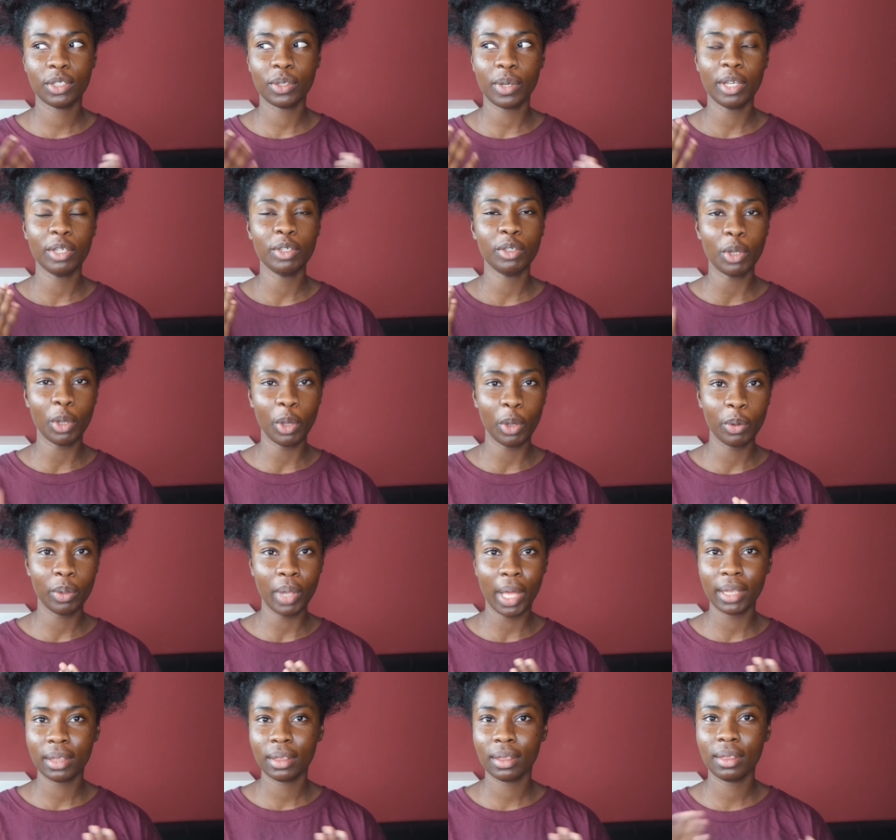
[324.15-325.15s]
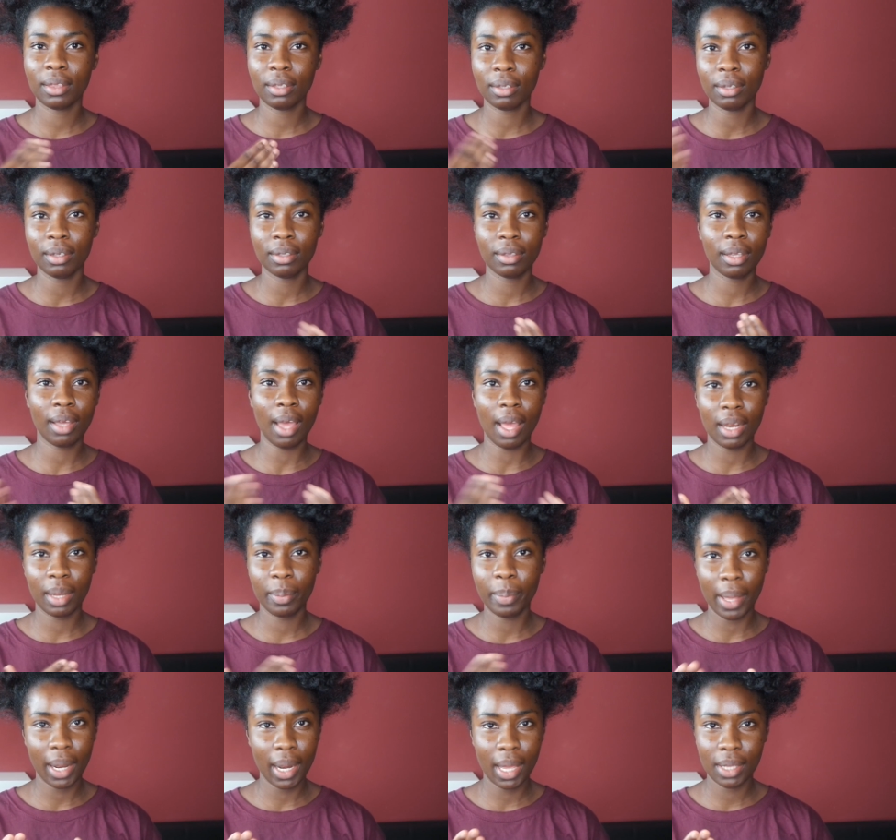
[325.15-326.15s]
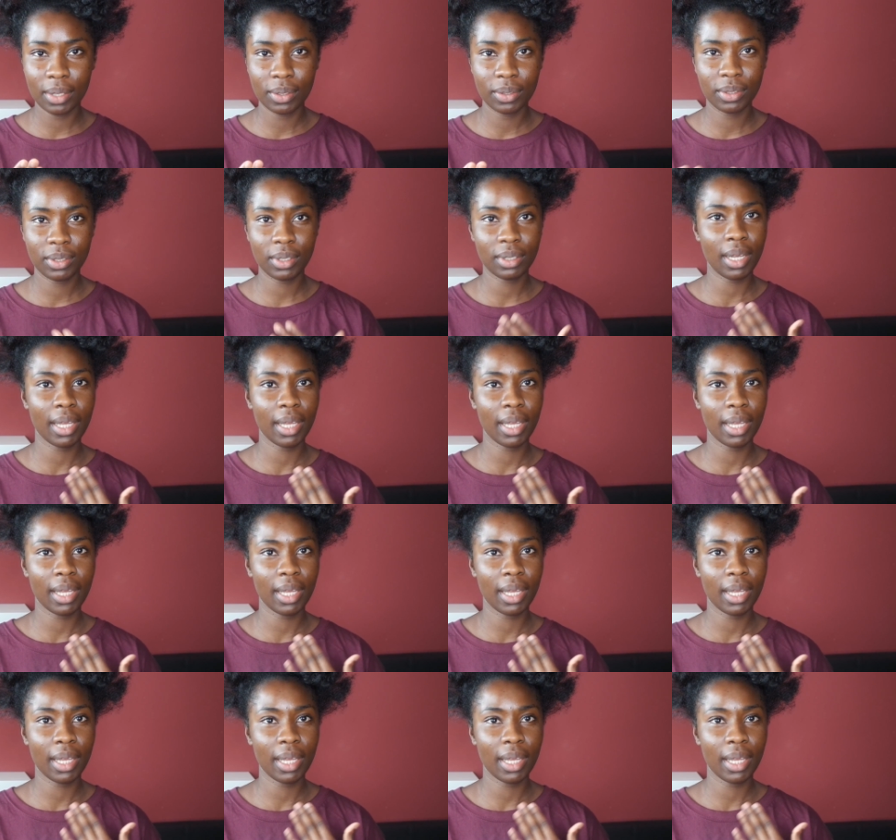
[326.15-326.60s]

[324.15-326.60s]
so I know like the color balance